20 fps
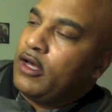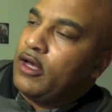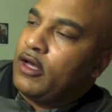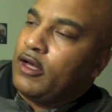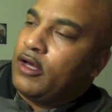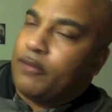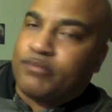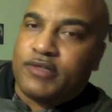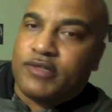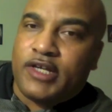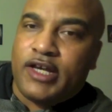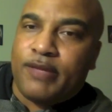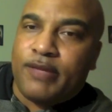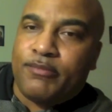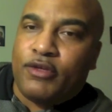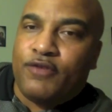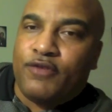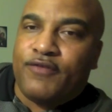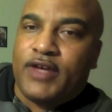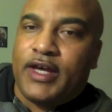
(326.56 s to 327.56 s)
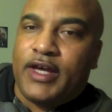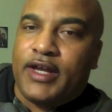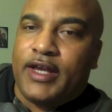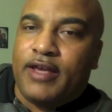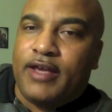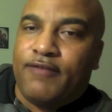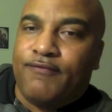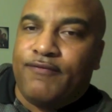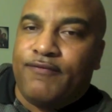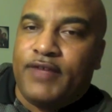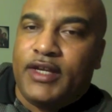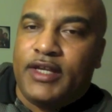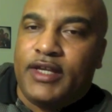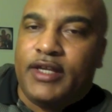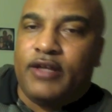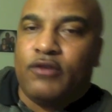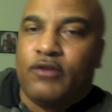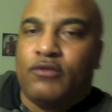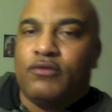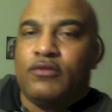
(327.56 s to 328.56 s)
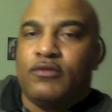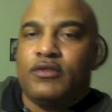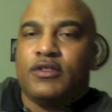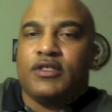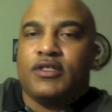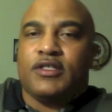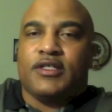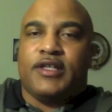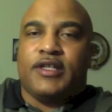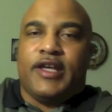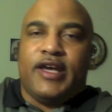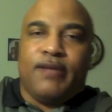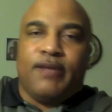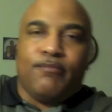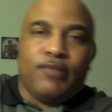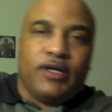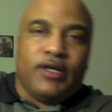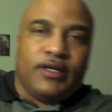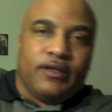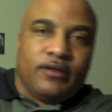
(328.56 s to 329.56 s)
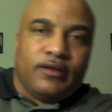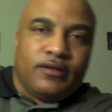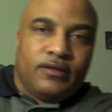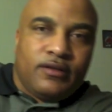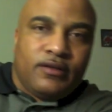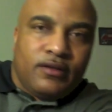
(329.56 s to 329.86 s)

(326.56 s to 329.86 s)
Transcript: Up top, you've got a video snap button.